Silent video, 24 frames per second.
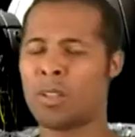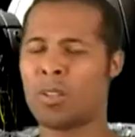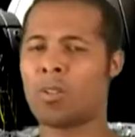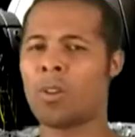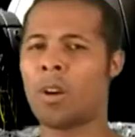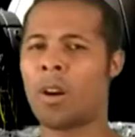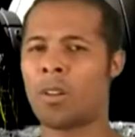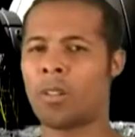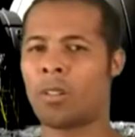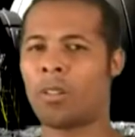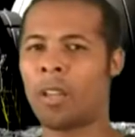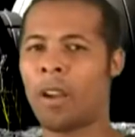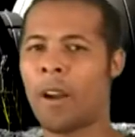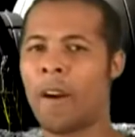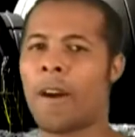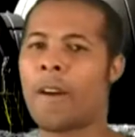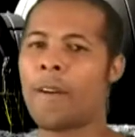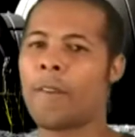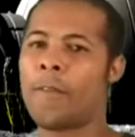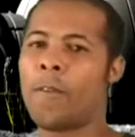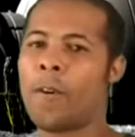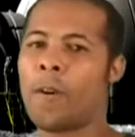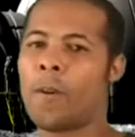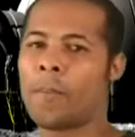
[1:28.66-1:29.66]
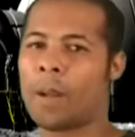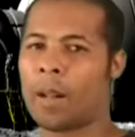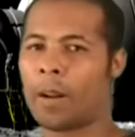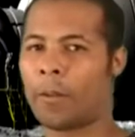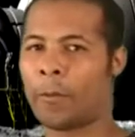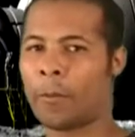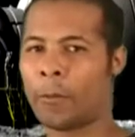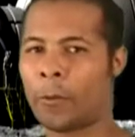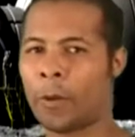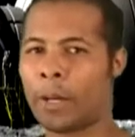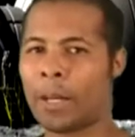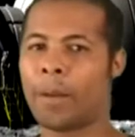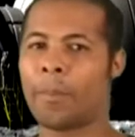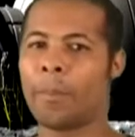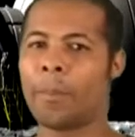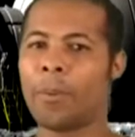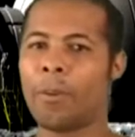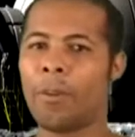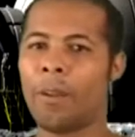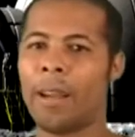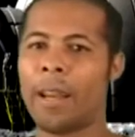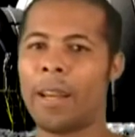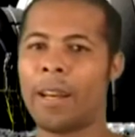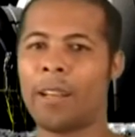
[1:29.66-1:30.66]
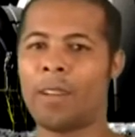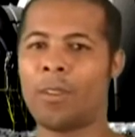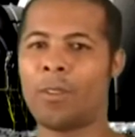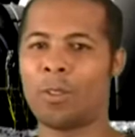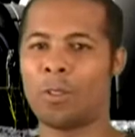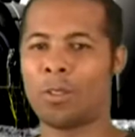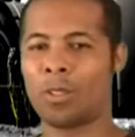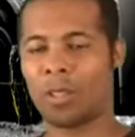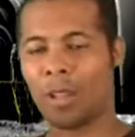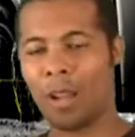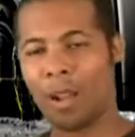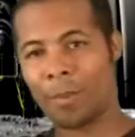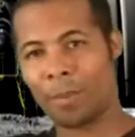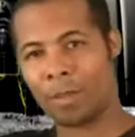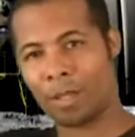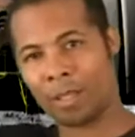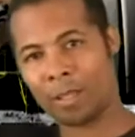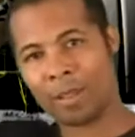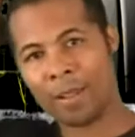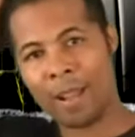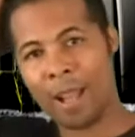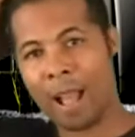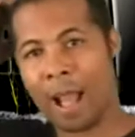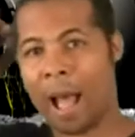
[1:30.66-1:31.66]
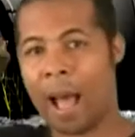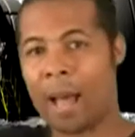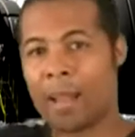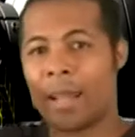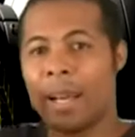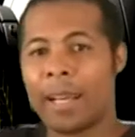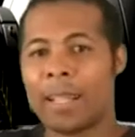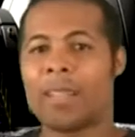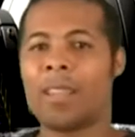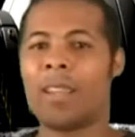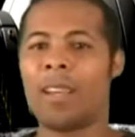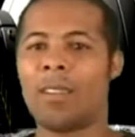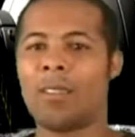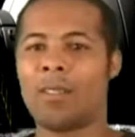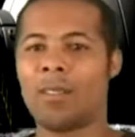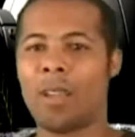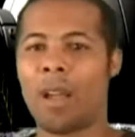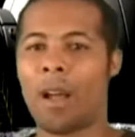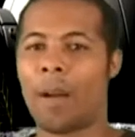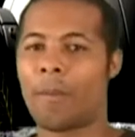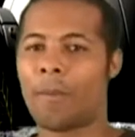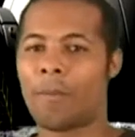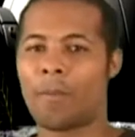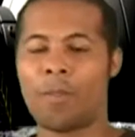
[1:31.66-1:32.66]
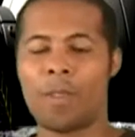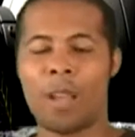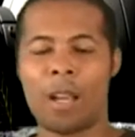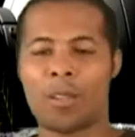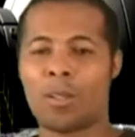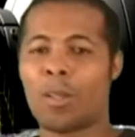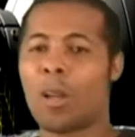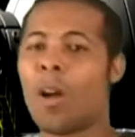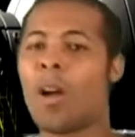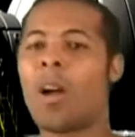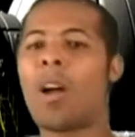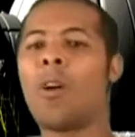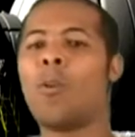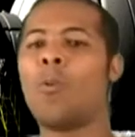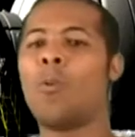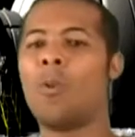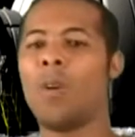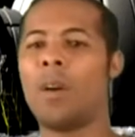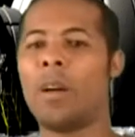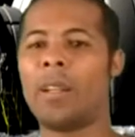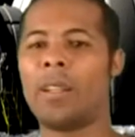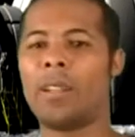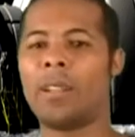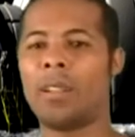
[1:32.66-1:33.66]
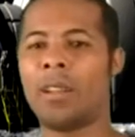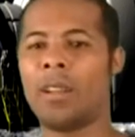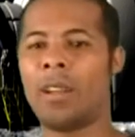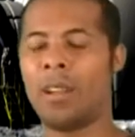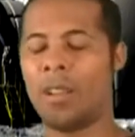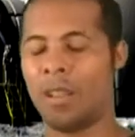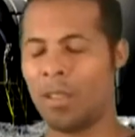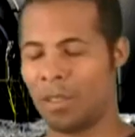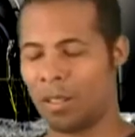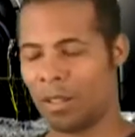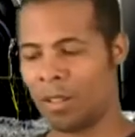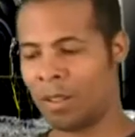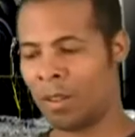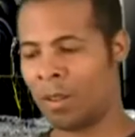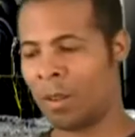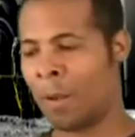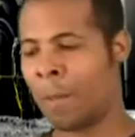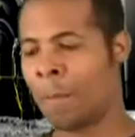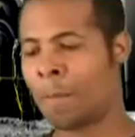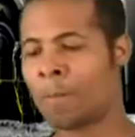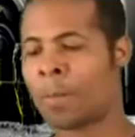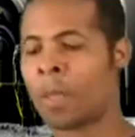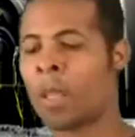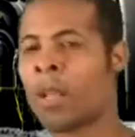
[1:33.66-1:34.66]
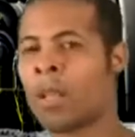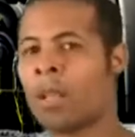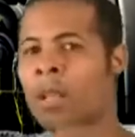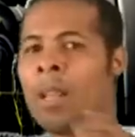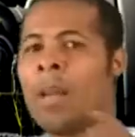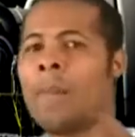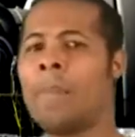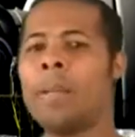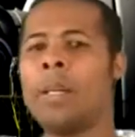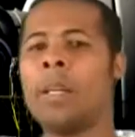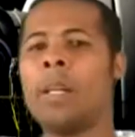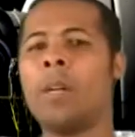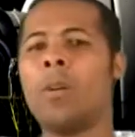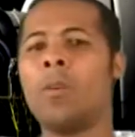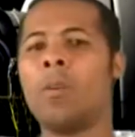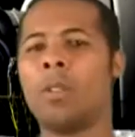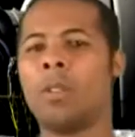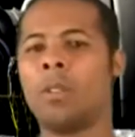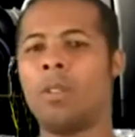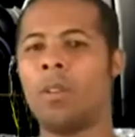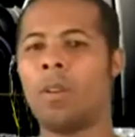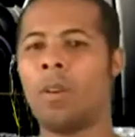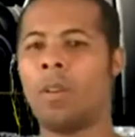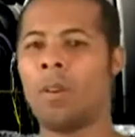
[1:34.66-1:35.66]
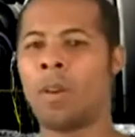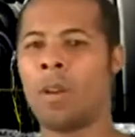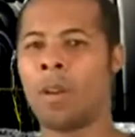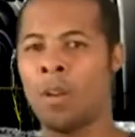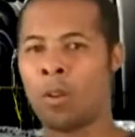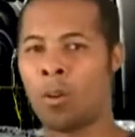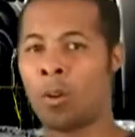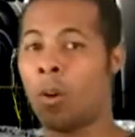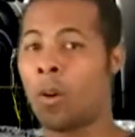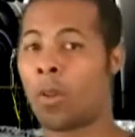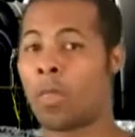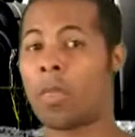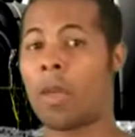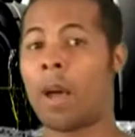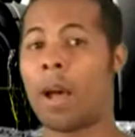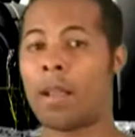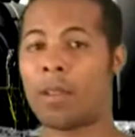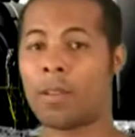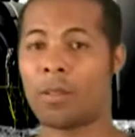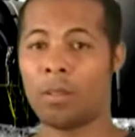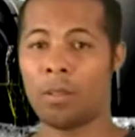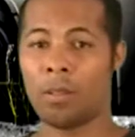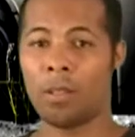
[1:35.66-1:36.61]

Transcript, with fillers: can start terraforming a freaking planet or something. I like that stuff. That's all I want. So let me hear what you your thoughts